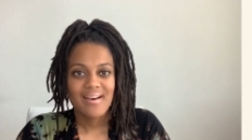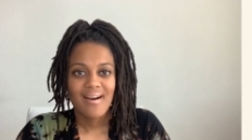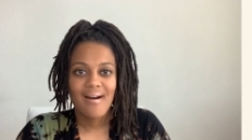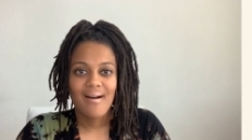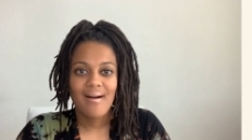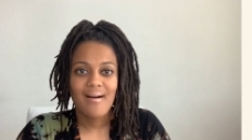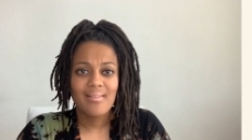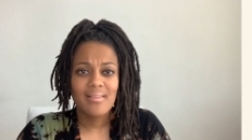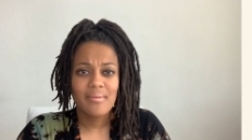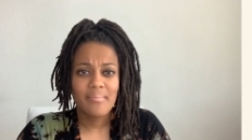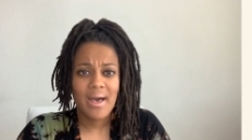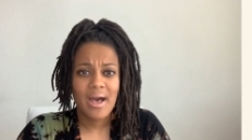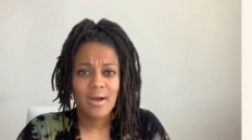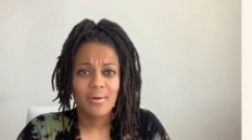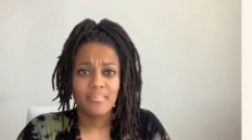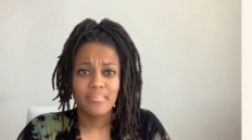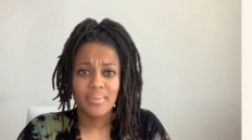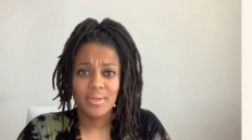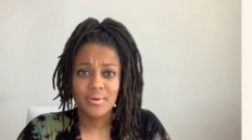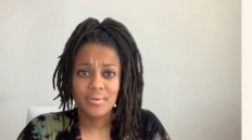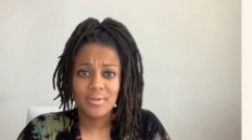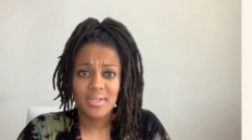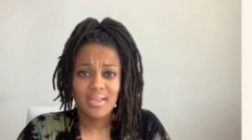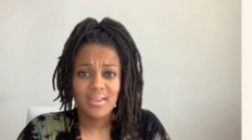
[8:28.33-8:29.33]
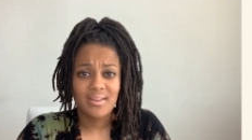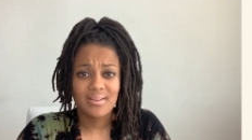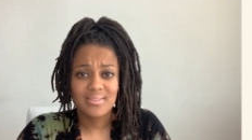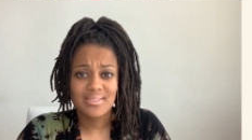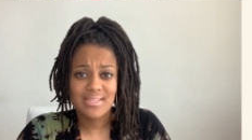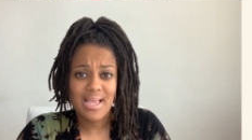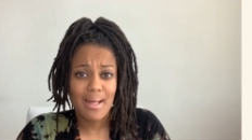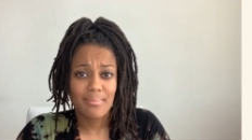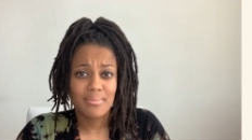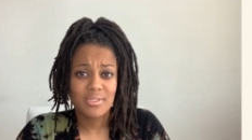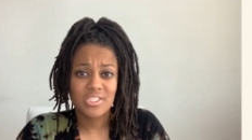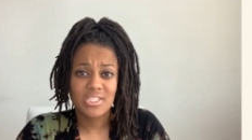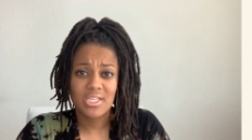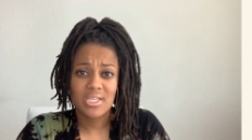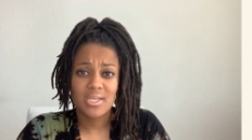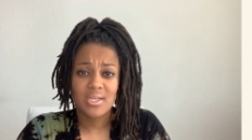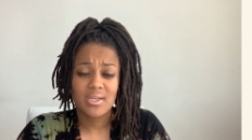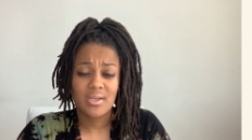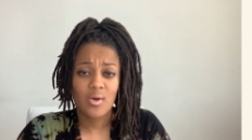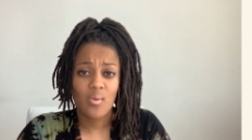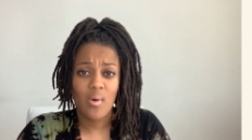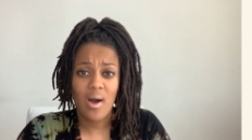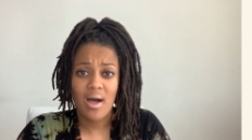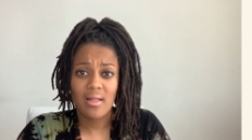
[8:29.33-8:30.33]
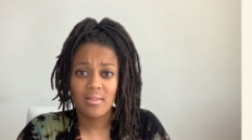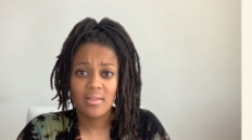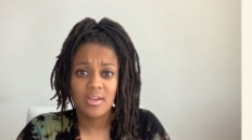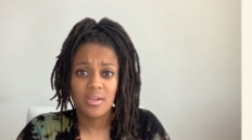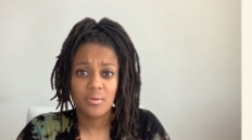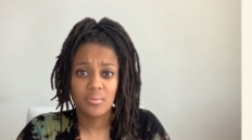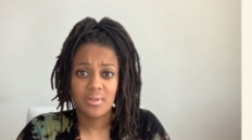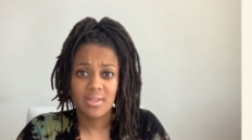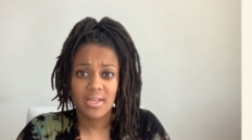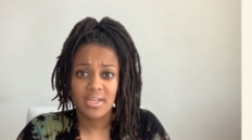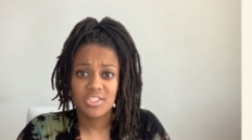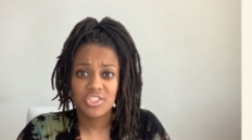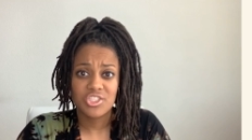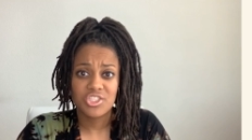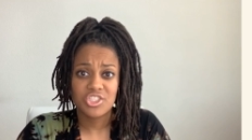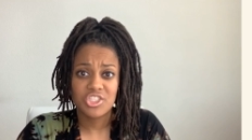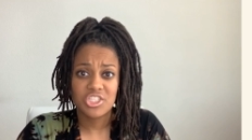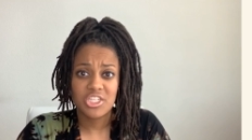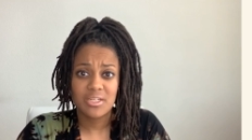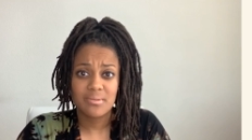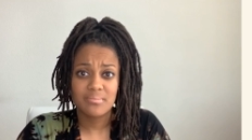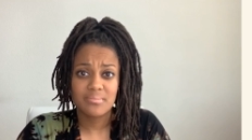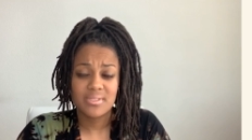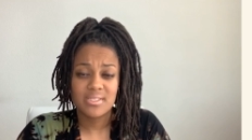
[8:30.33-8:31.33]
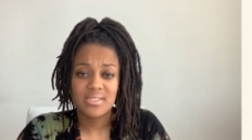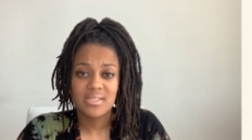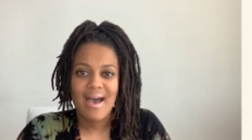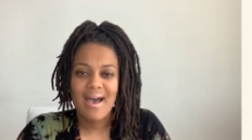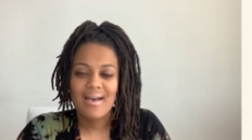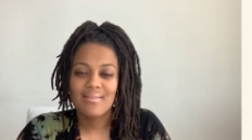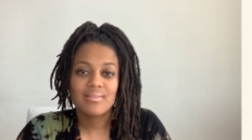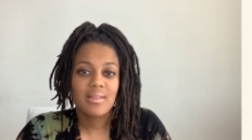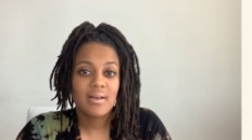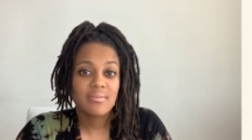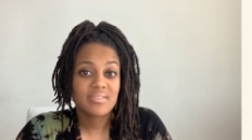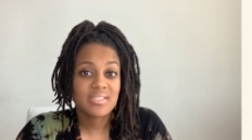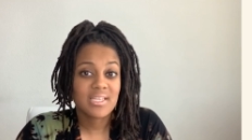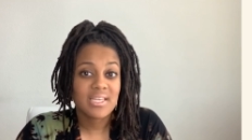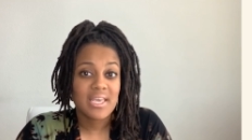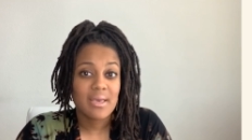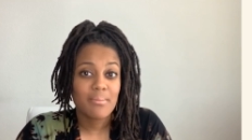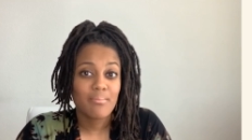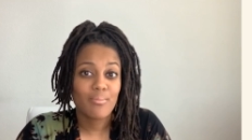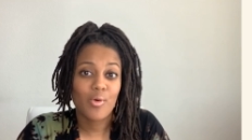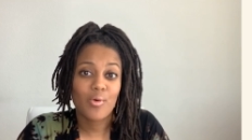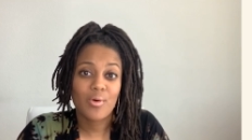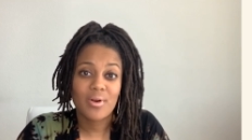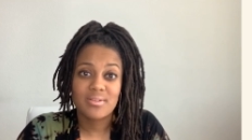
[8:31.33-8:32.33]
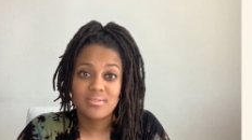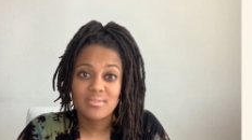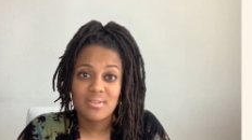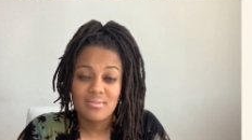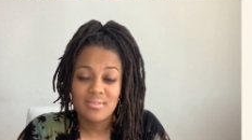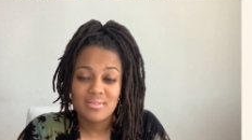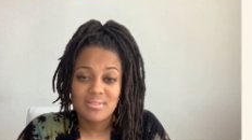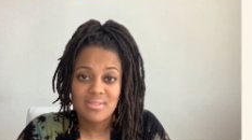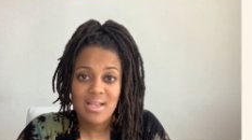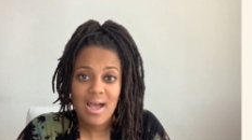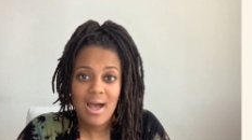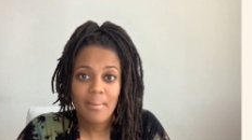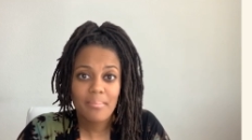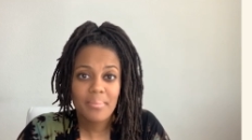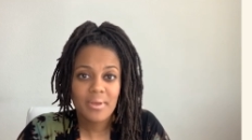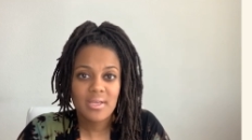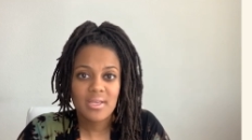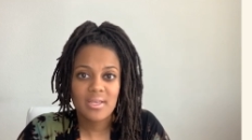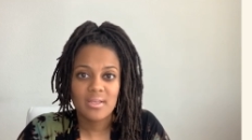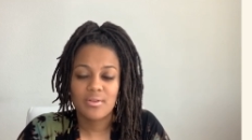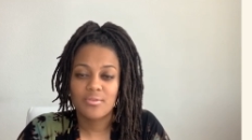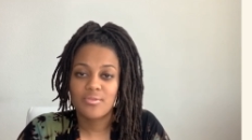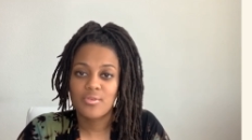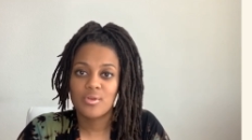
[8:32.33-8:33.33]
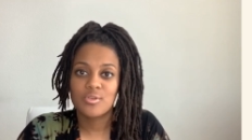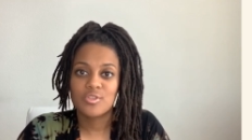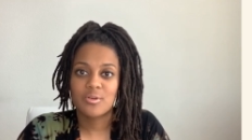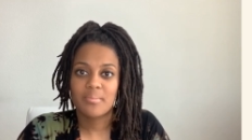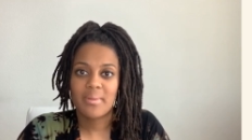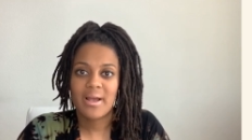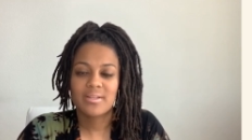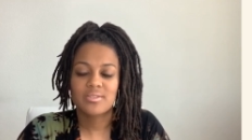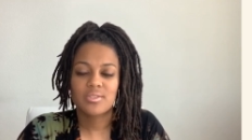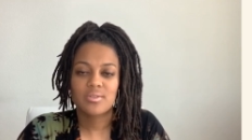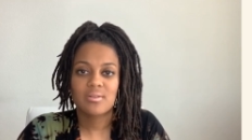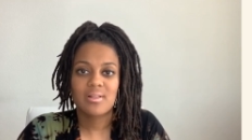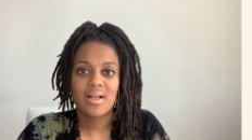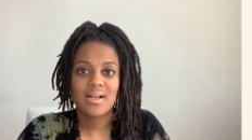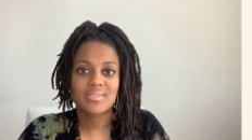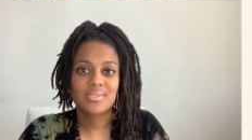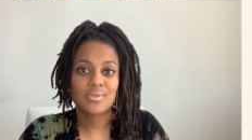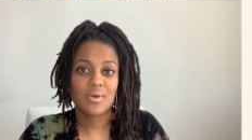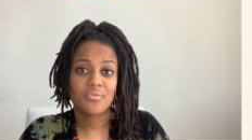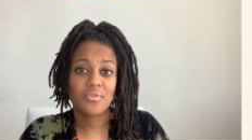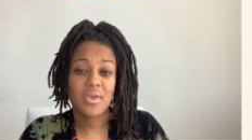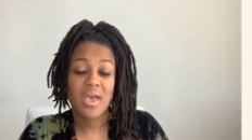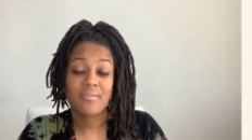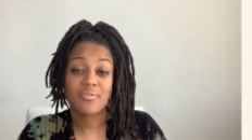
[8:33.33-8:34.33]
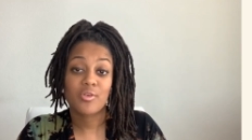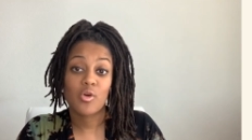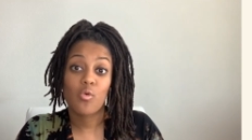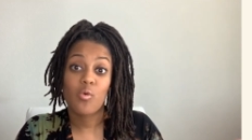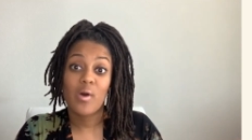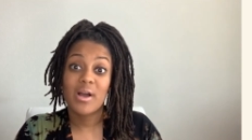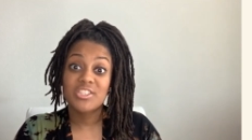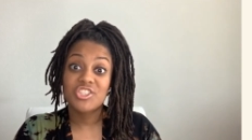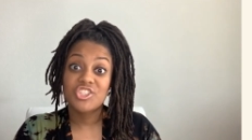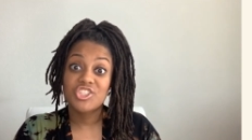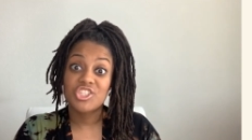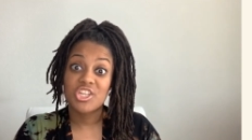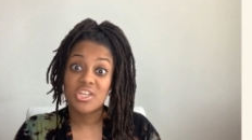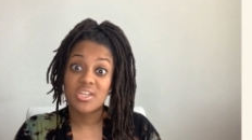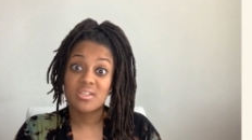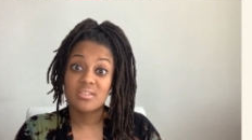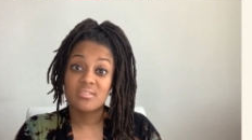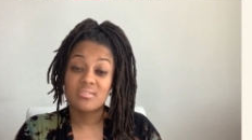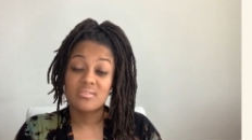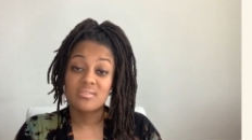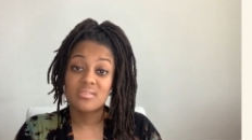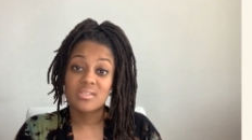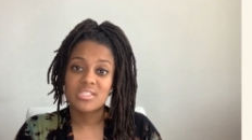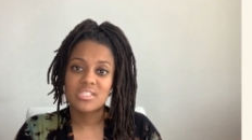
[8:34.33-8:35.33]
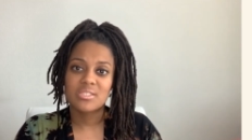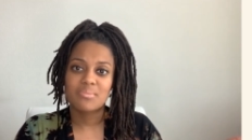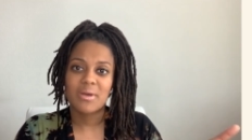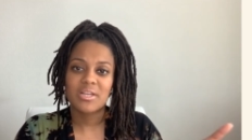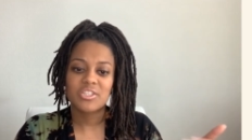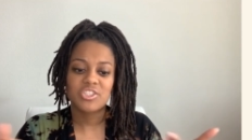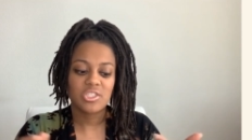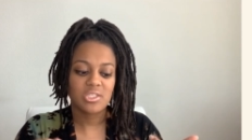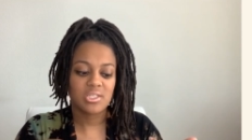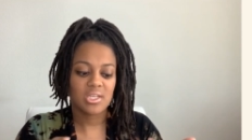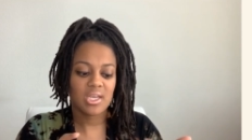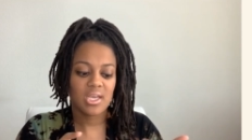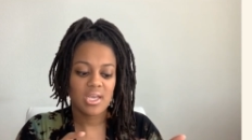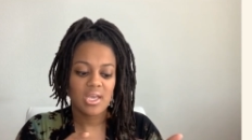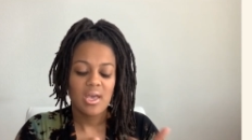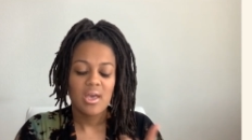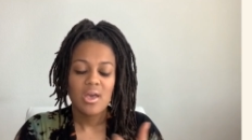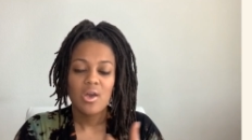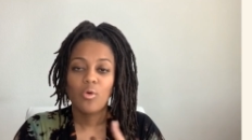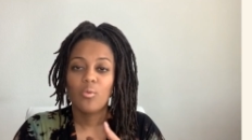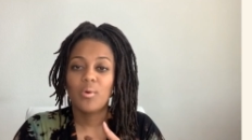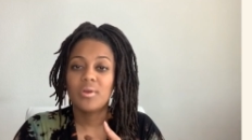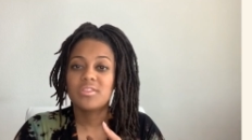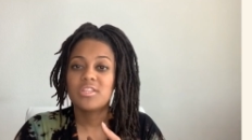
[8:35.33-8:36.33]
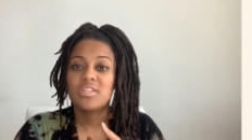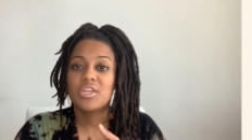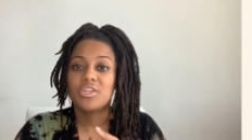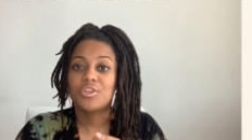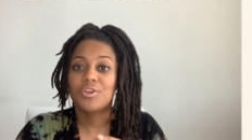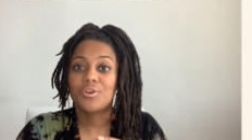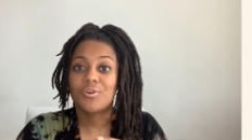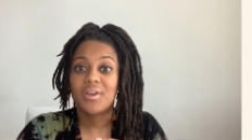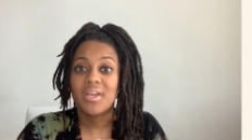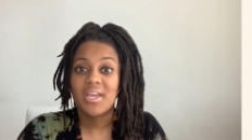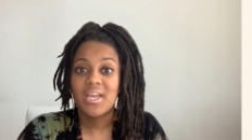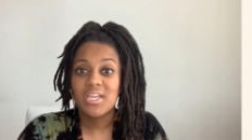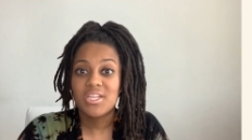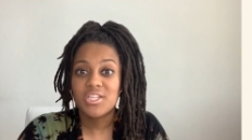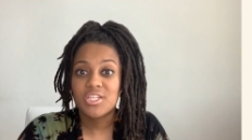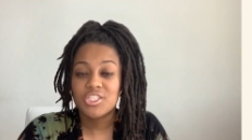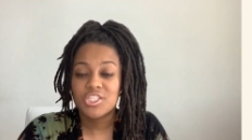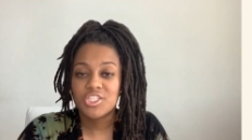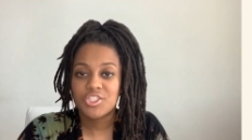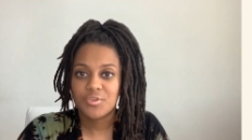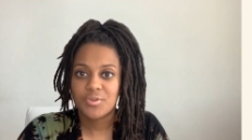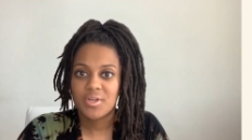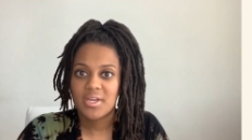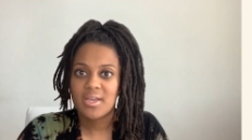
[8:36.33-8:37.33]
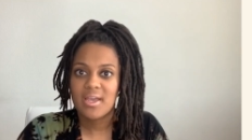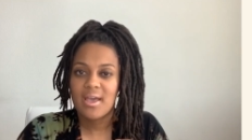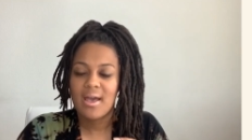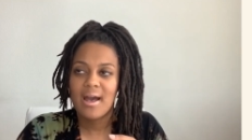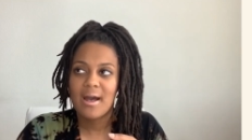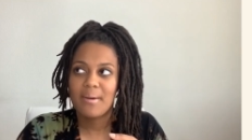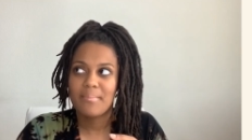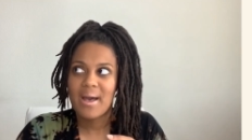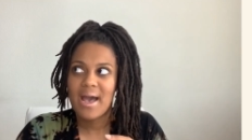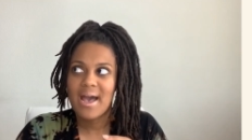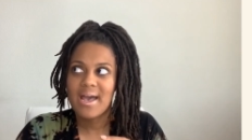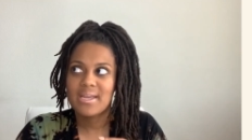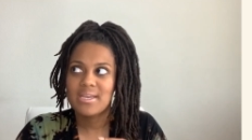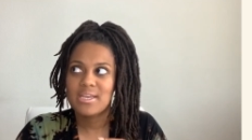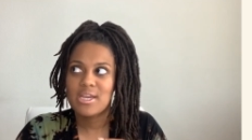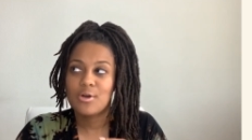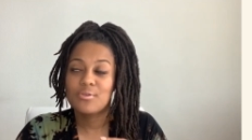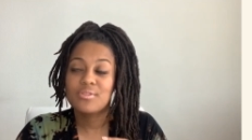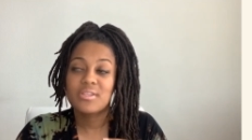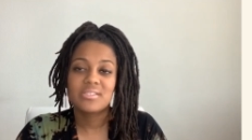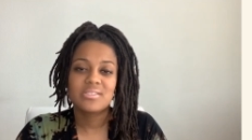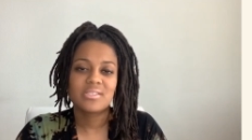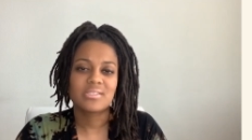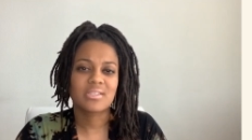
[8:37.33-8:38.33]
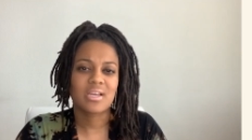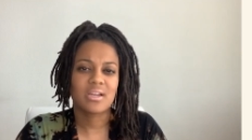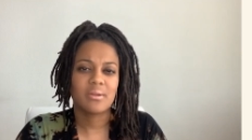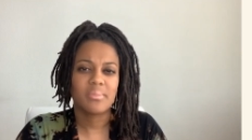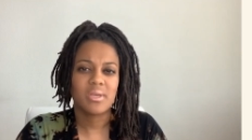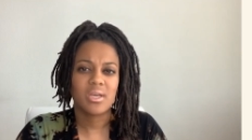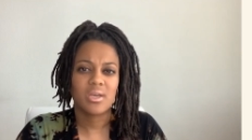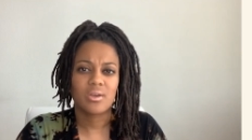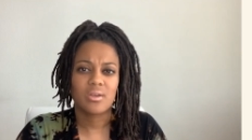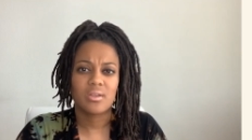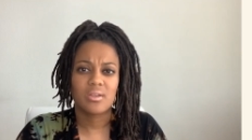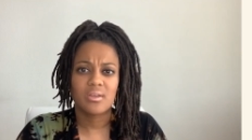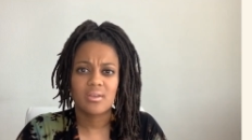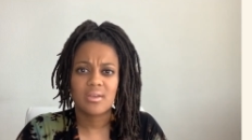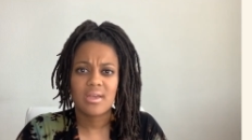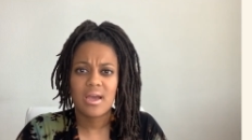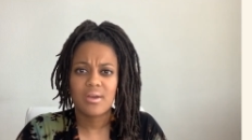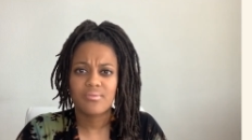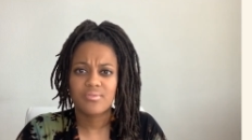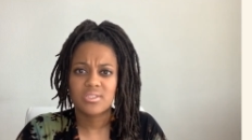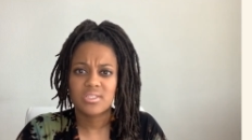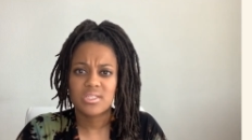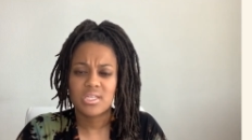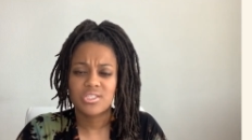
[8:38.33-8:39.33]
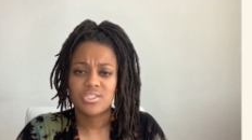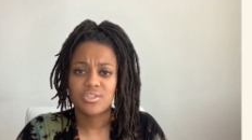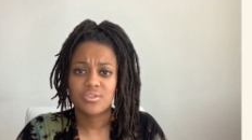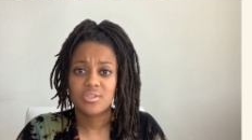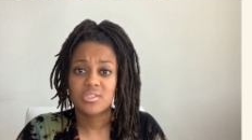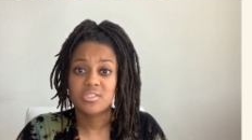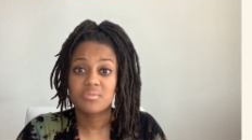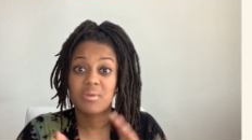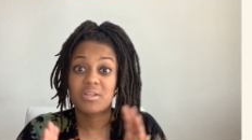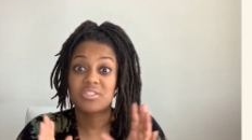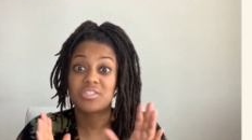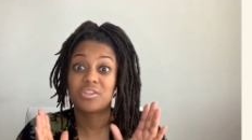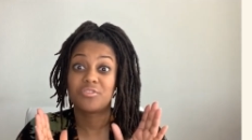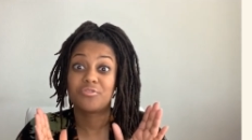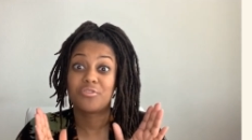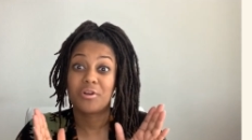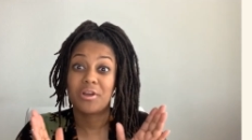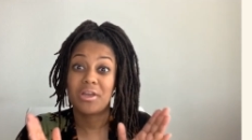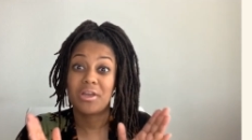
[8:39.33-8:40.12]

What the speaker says: all about building and establishing quality relationships. I'd love to get more into this topic in a future masterclass. So if you have questions, especially within your industry, I know this is going to be a good conversation, especially for